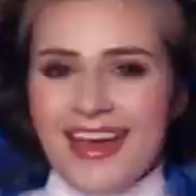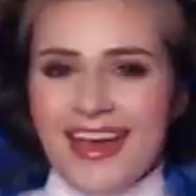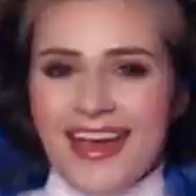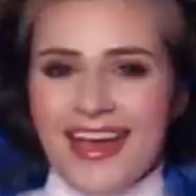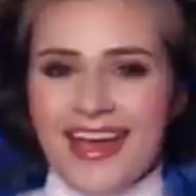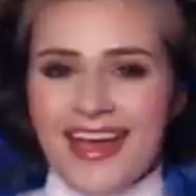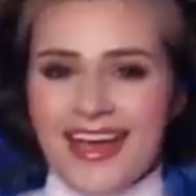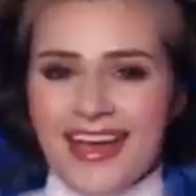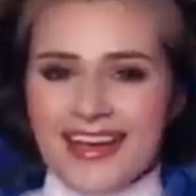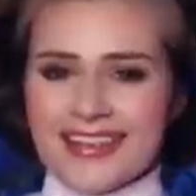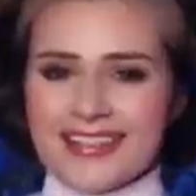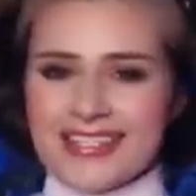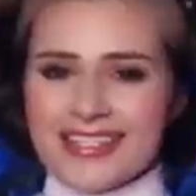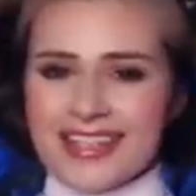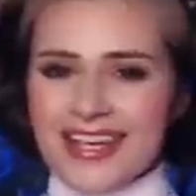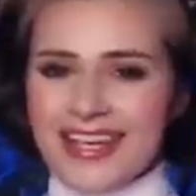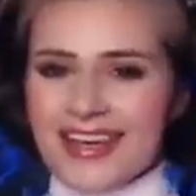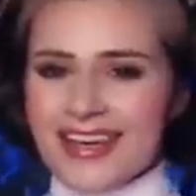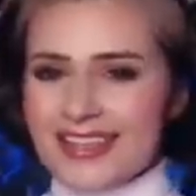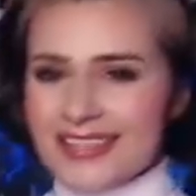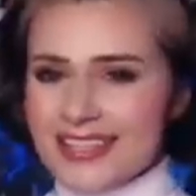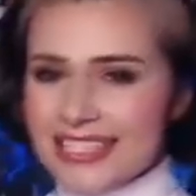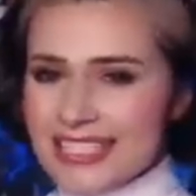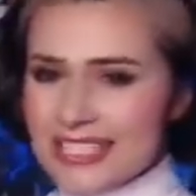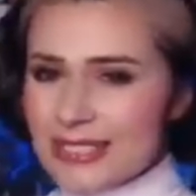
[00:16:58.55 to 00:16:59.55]
And
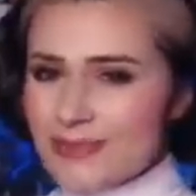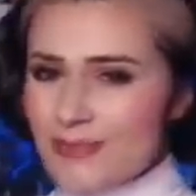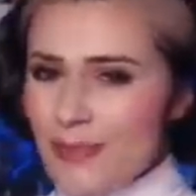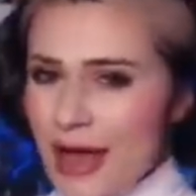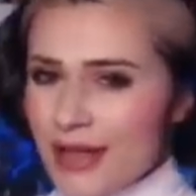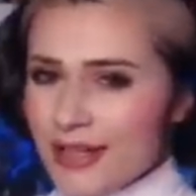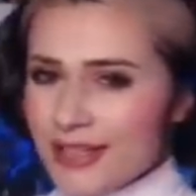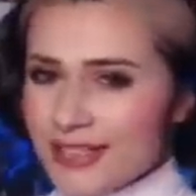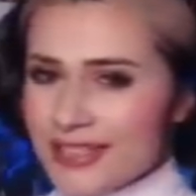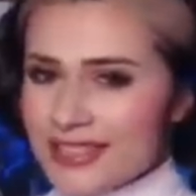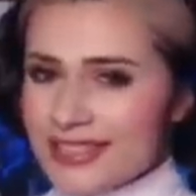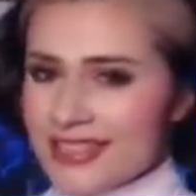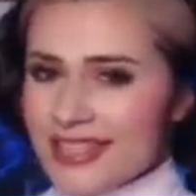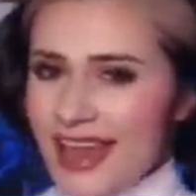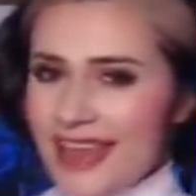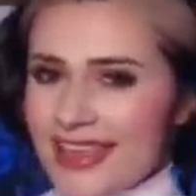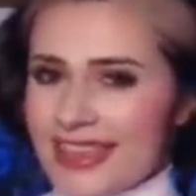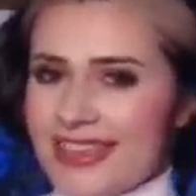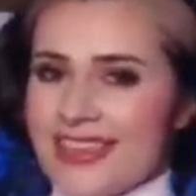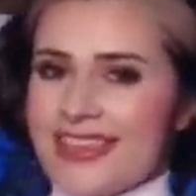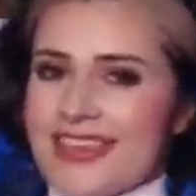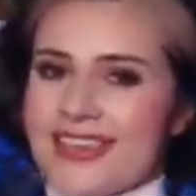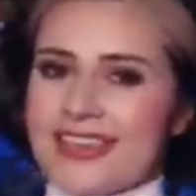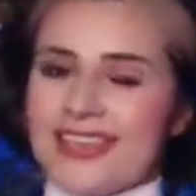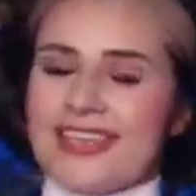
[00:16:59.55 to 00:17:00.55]
uh, this belt, I
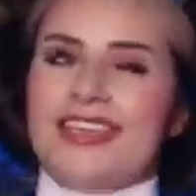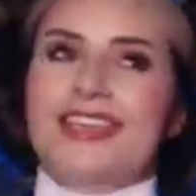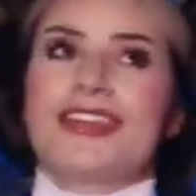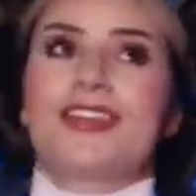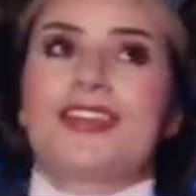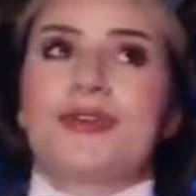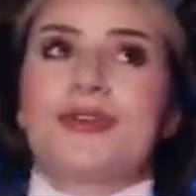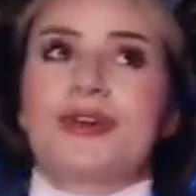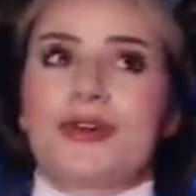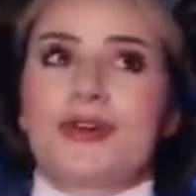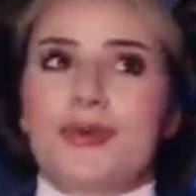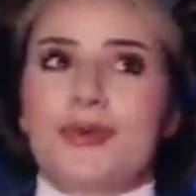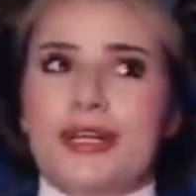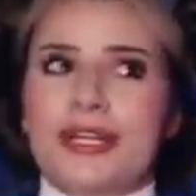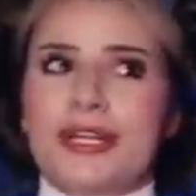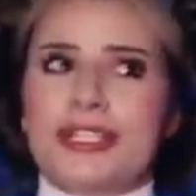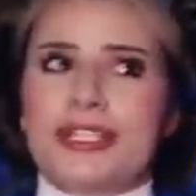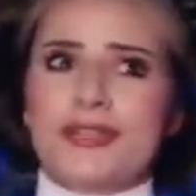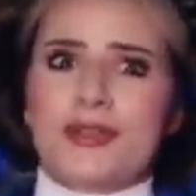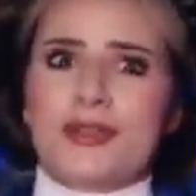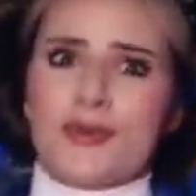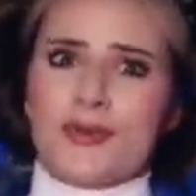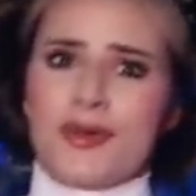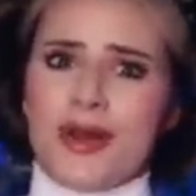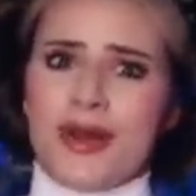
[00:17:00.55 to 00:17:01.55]
think, you know, it
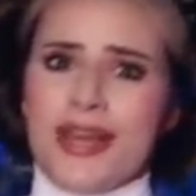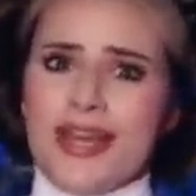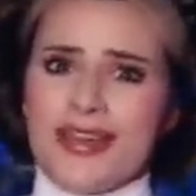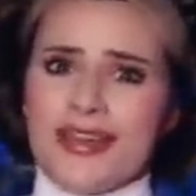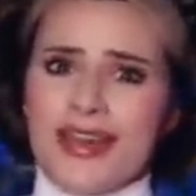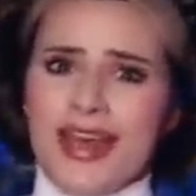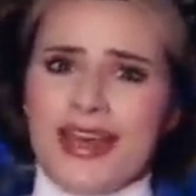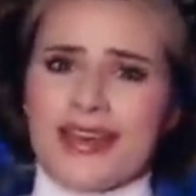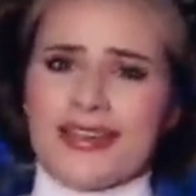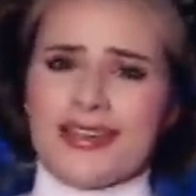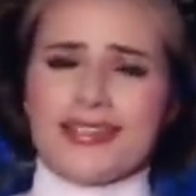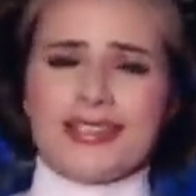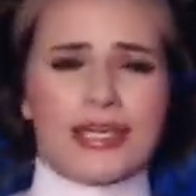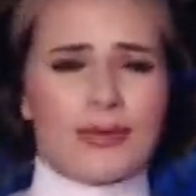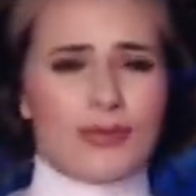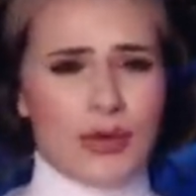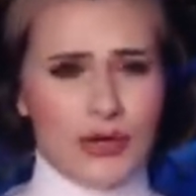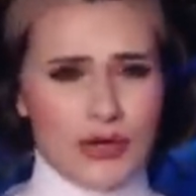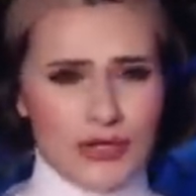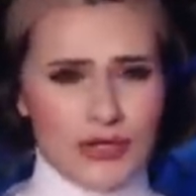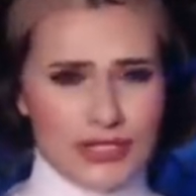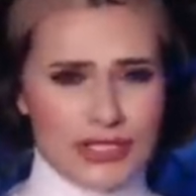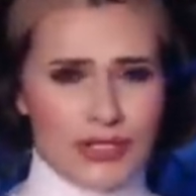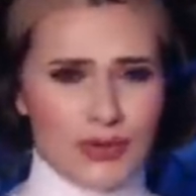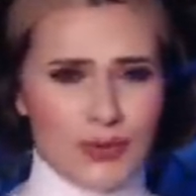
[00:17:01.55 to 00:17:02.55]
works great as
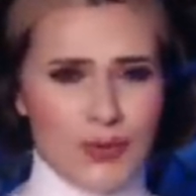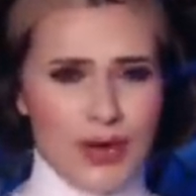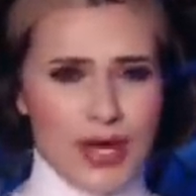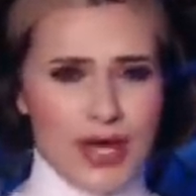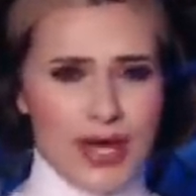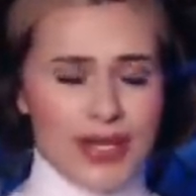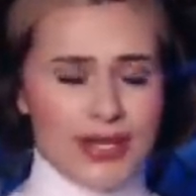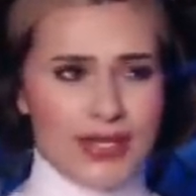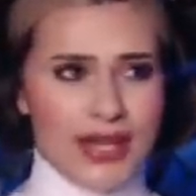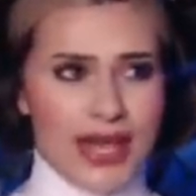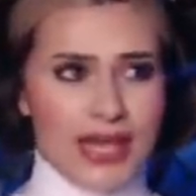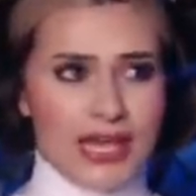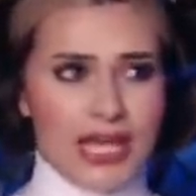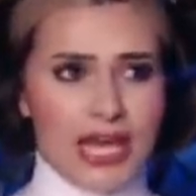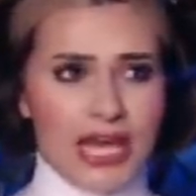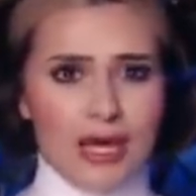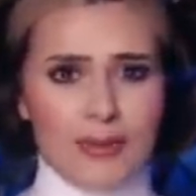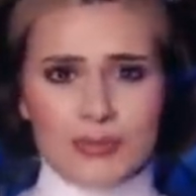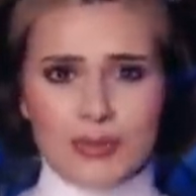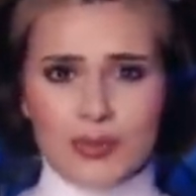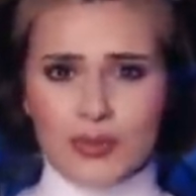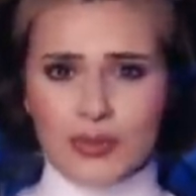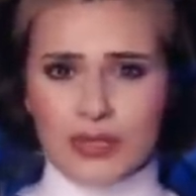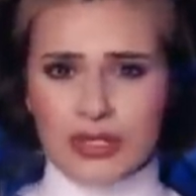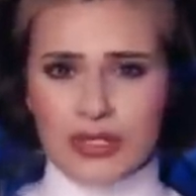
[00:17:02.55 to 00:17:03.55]
compared to the one that
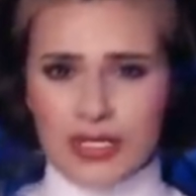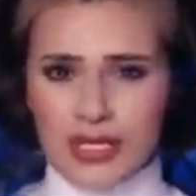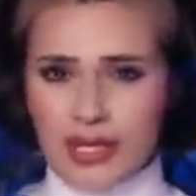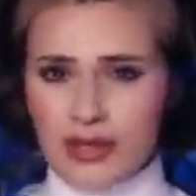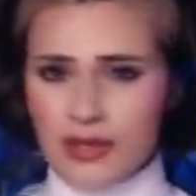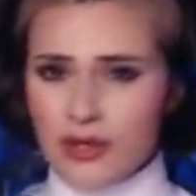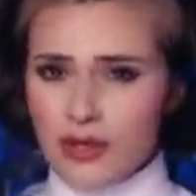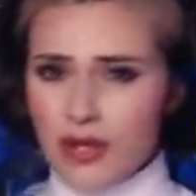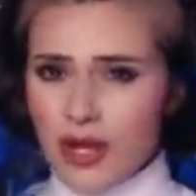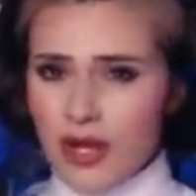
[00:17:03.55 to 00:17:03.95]
comes with the other